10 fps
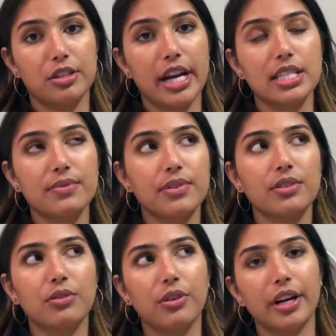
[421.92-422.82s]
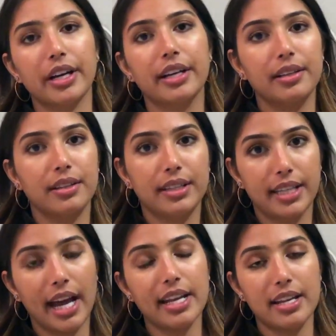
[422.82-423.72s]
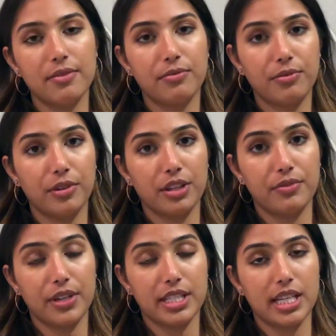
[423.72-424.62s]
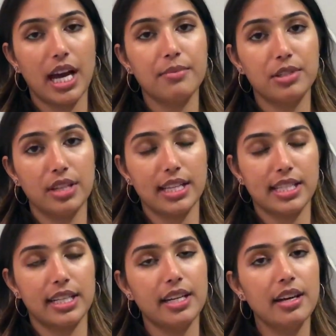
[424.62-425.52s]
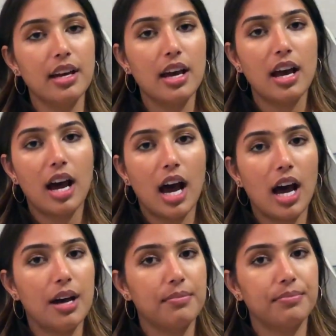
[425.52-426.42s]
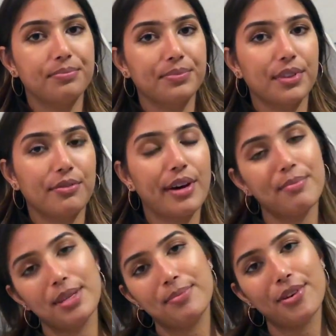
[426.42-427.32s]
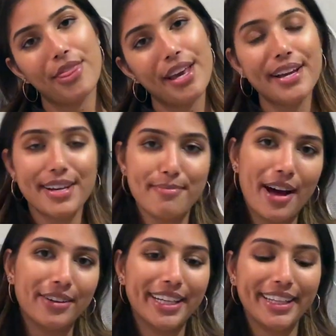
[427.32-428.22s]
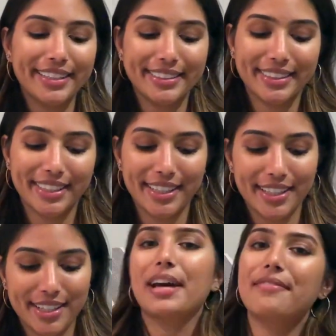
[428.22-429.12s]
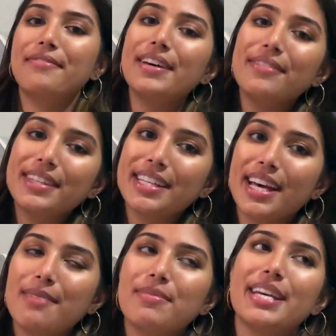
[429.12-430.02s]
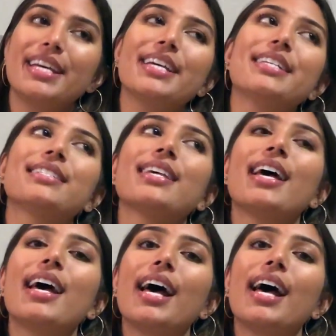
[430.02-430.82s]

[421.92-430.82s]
transfer or get in for the first time to that city, what people think about it. My fifth tip is